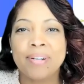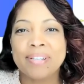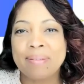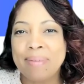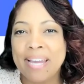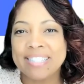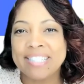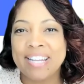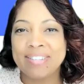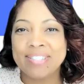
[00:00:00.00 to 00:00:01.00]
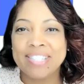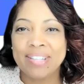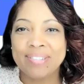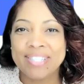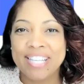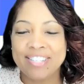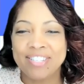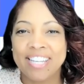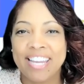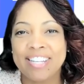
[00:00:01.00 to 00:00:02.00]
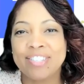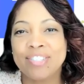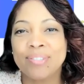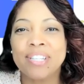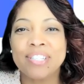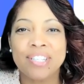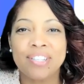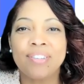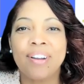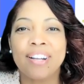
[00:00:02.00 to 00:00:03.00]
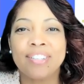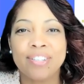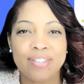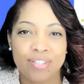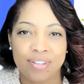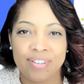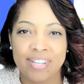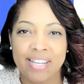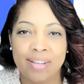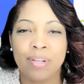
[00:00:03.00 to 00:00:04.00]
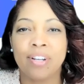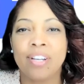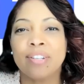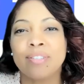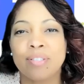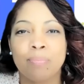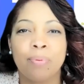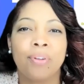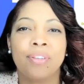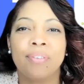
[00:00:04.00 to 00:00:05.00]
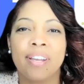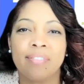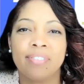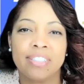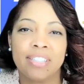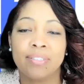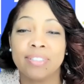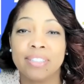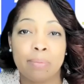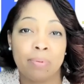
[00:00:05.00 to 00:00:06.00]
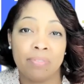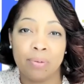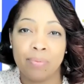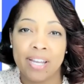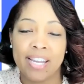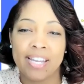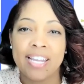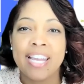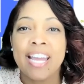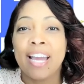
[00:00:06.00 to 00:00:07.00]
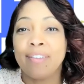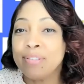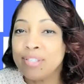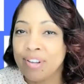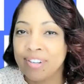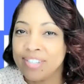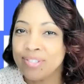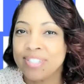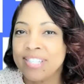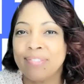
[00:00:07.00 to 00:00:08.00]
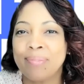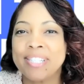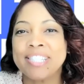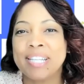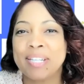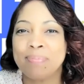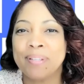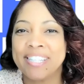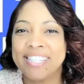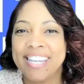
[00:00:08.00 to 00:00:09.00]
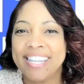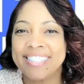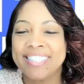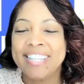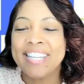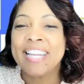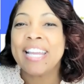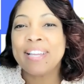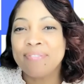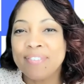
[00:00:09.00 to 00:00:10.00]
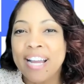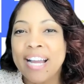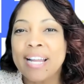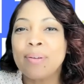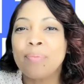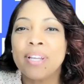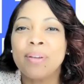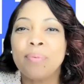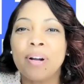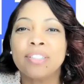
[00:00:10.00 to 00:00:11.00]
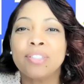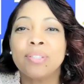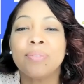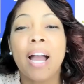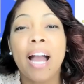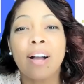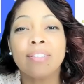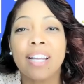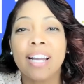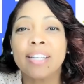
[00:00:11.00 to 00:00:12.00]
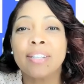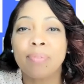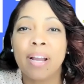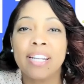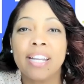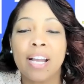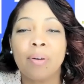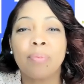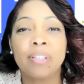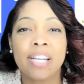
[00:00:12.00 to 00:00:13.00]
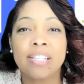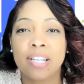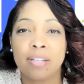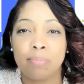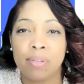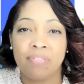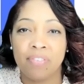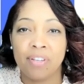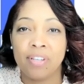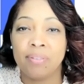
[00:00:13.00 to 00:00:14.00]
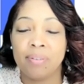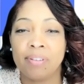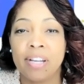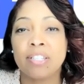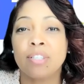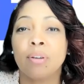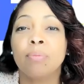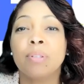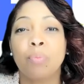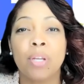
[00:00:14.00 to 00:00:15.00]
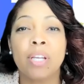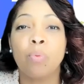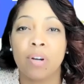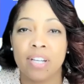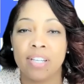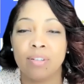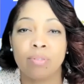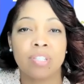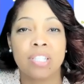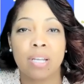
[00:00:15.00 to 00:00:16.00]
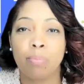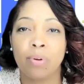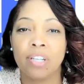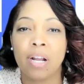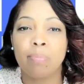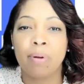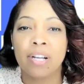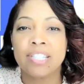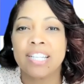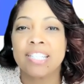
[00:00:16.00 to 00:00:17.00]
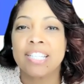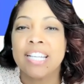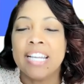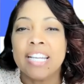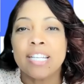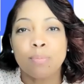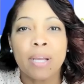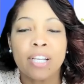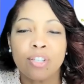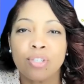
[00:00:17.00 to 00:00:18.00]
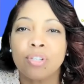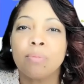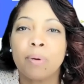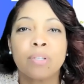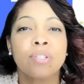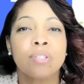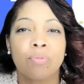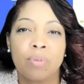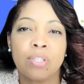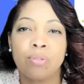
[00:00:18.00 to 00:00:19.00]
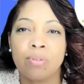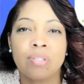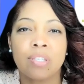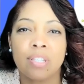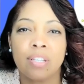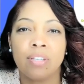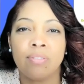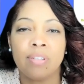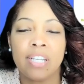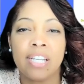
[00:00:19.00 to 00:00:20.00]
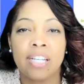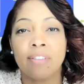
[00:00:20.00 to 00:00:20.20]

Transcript: Welcome back to Dr. Sellars Educate. As you continue on your journey, we are here to support you every single step of the way. Have you started your seven week study plan yet? If not, we want to outline right now what that's going to be for you. Okay, so week one or step one in our process is making sure you purchase the resources that you need.